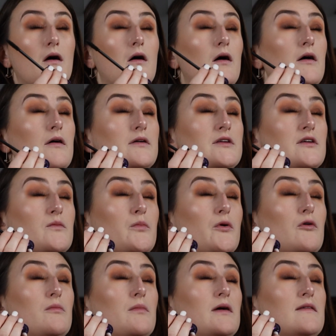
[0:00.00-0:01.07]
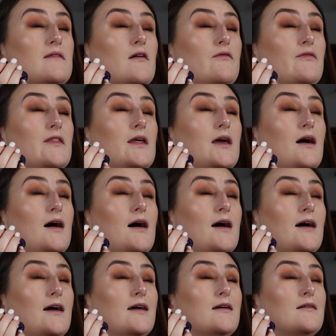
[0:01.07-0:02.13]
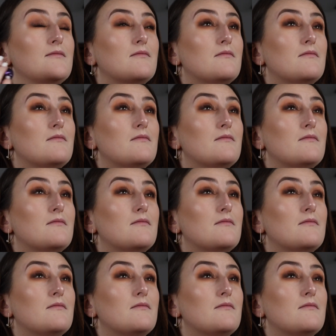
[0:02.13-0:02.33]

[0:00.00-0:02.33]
Oh, just poked myself in the eye.